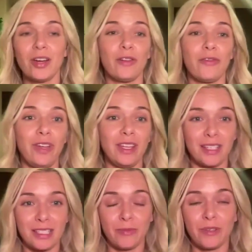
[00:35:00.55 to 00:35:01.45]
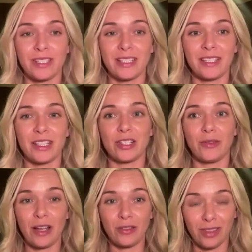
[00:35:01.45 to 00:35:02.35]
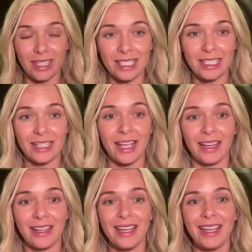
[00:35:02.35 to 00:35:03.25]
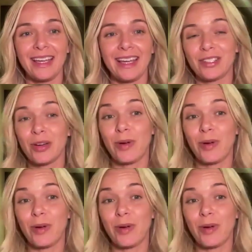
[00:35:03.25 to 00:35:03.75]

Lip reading: or feeling some resistance around listening, it's